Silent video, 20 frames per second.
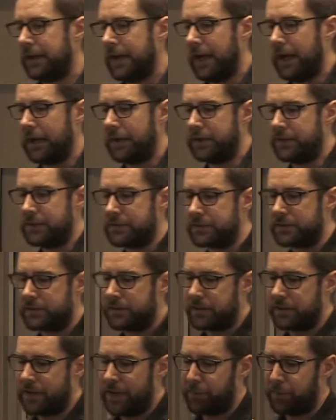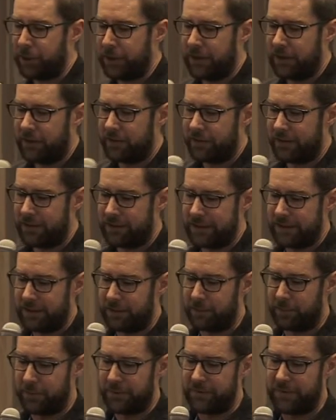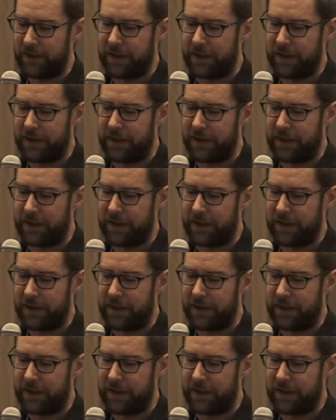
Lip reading: and Gabrielle Nadir was